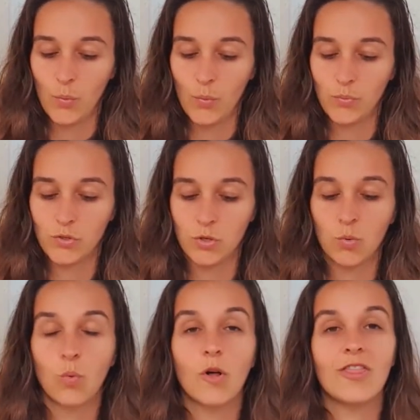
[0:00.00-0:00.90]
to
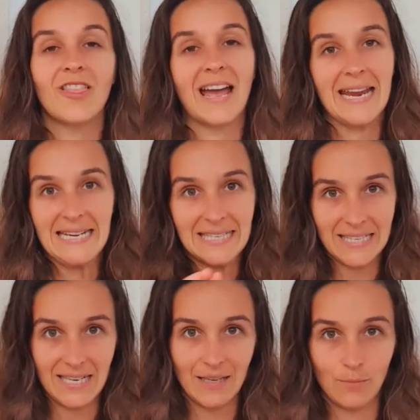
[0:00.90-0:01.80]
what they
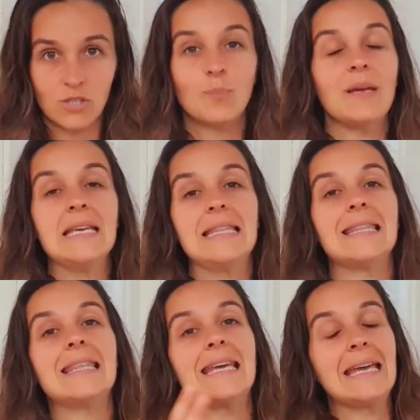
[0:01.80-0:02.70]
deem to be
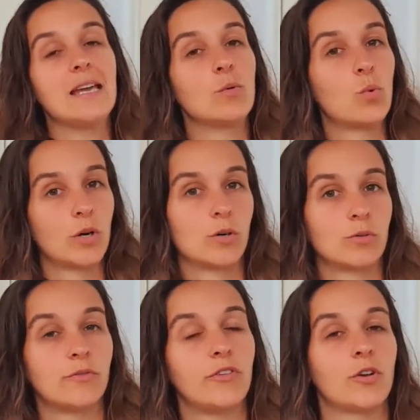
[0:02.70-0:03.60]
their
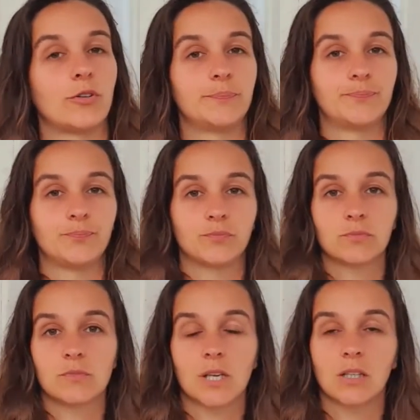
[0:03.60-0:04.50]
worldview,
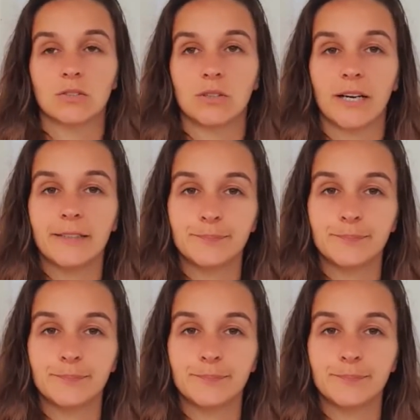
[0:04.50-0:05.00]
right?